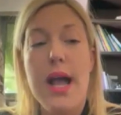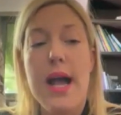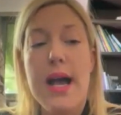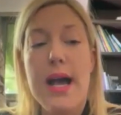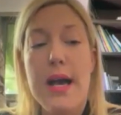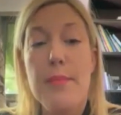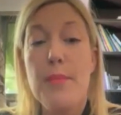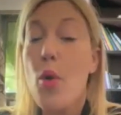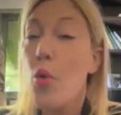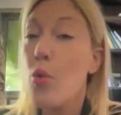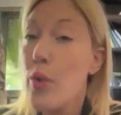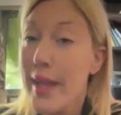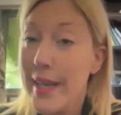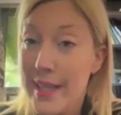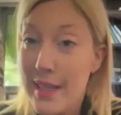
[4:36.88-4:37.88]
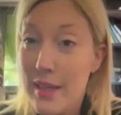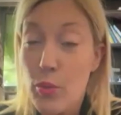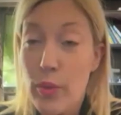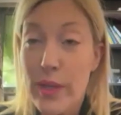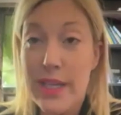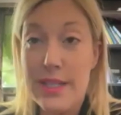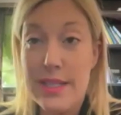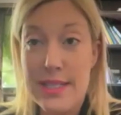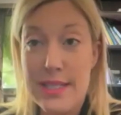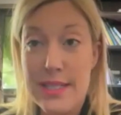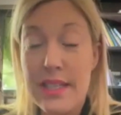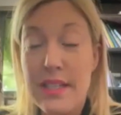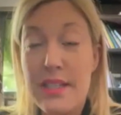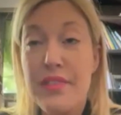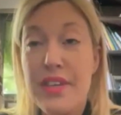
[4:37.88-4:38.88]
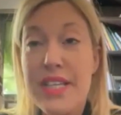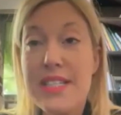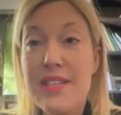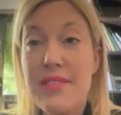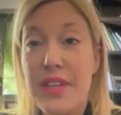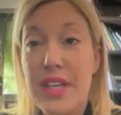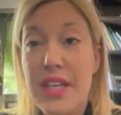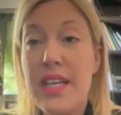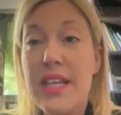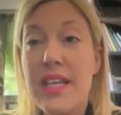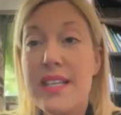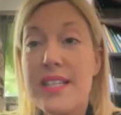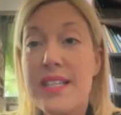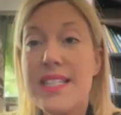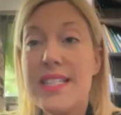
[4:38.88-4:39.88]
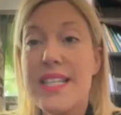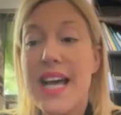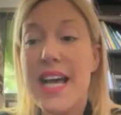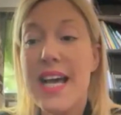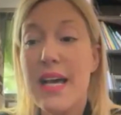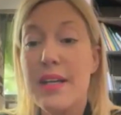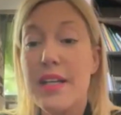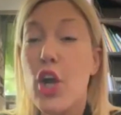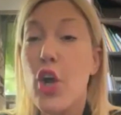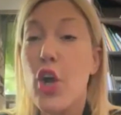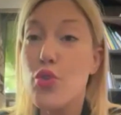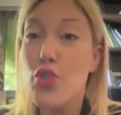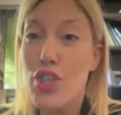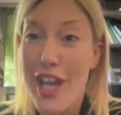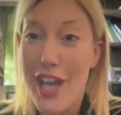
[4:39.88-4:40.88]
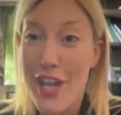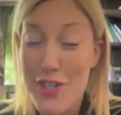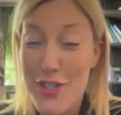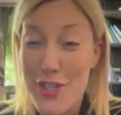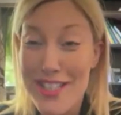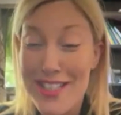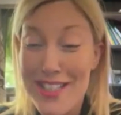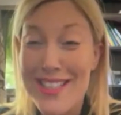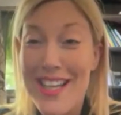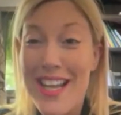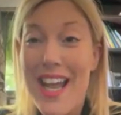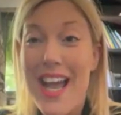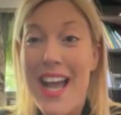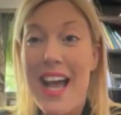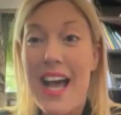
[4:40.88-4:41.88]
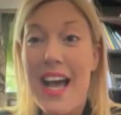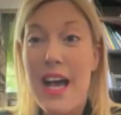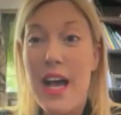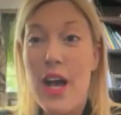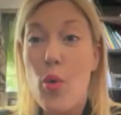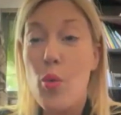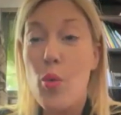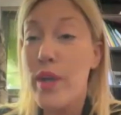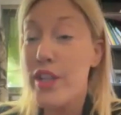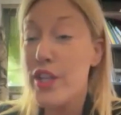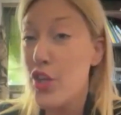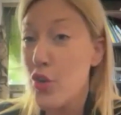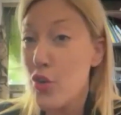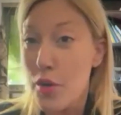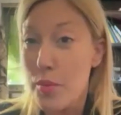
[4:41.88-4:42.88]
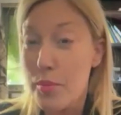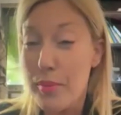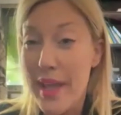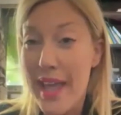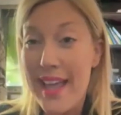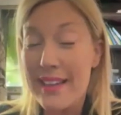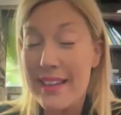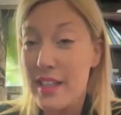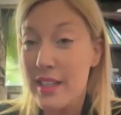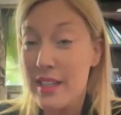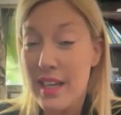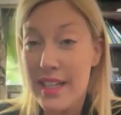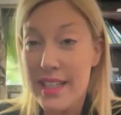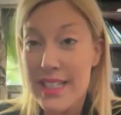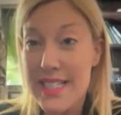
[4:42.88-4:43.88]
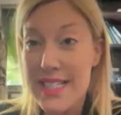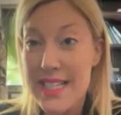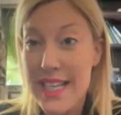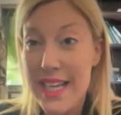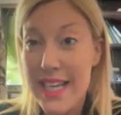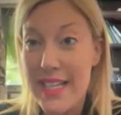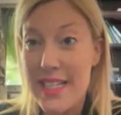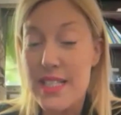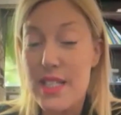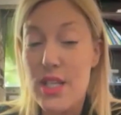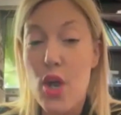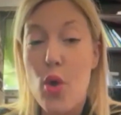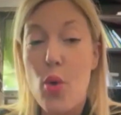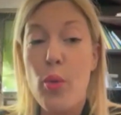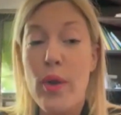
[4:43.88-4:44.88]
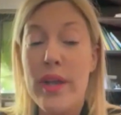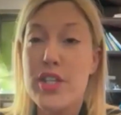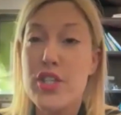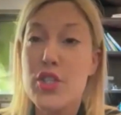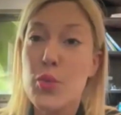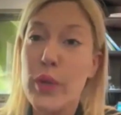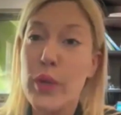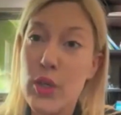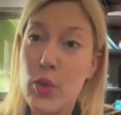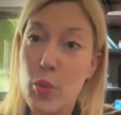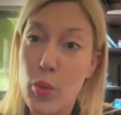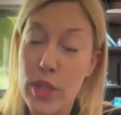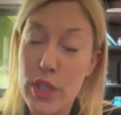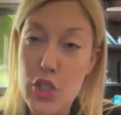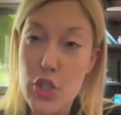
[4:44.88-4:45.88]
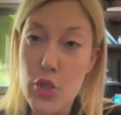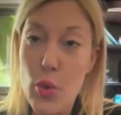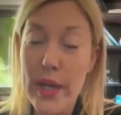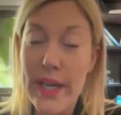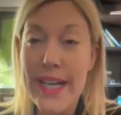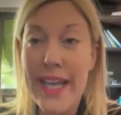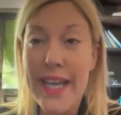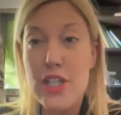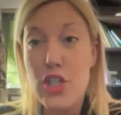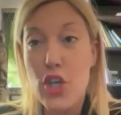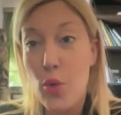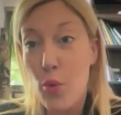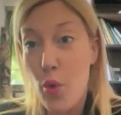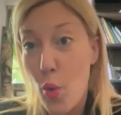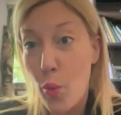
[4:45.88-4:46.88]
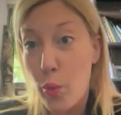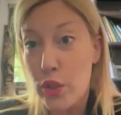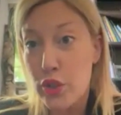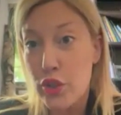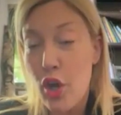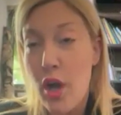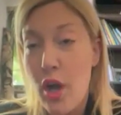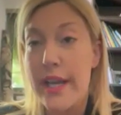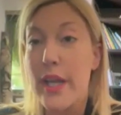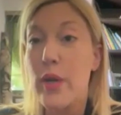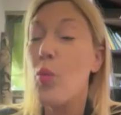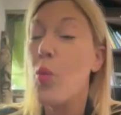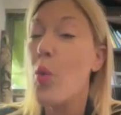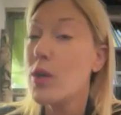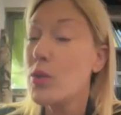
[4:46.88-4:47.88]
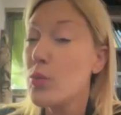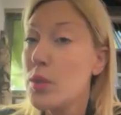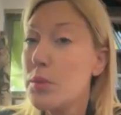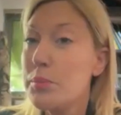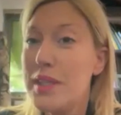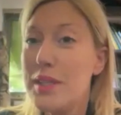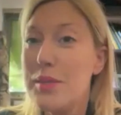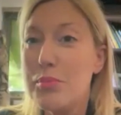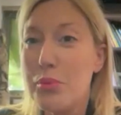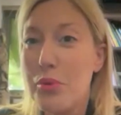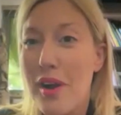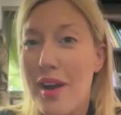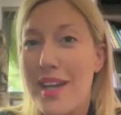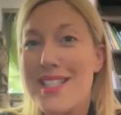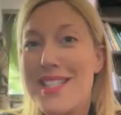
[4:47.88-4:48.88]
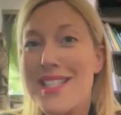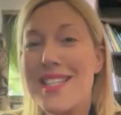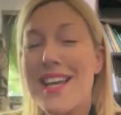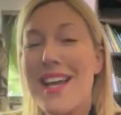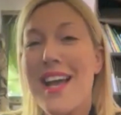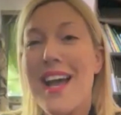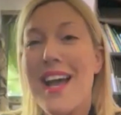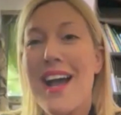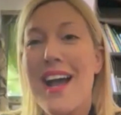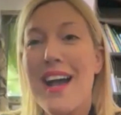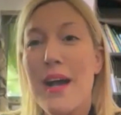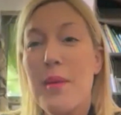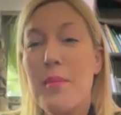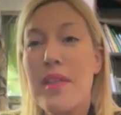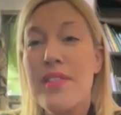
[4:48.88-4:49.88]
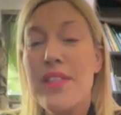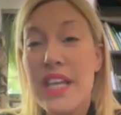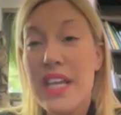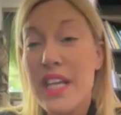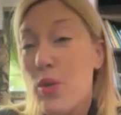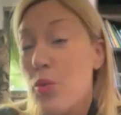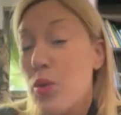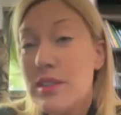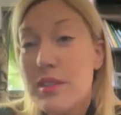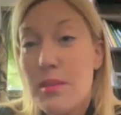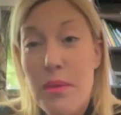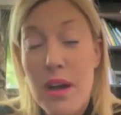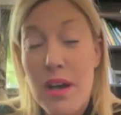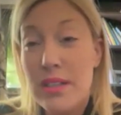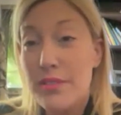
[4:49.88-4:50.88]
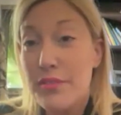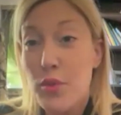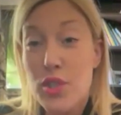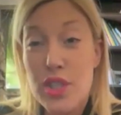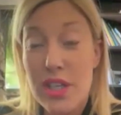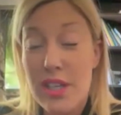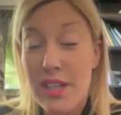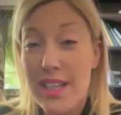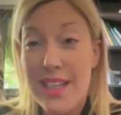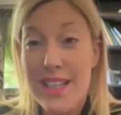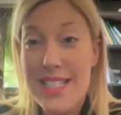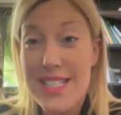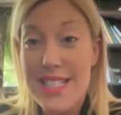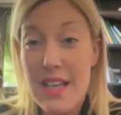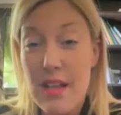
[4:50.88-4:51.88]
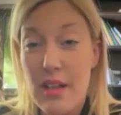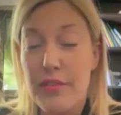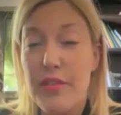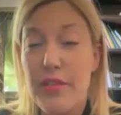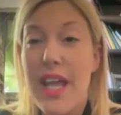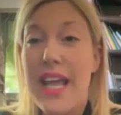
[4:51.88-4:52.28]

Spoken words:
Already we can see it vis-a-vis his negotiation with Europe and the United States, whether Sweden will join NATO or will not, and what will be the price that he will demand for Turkey itself.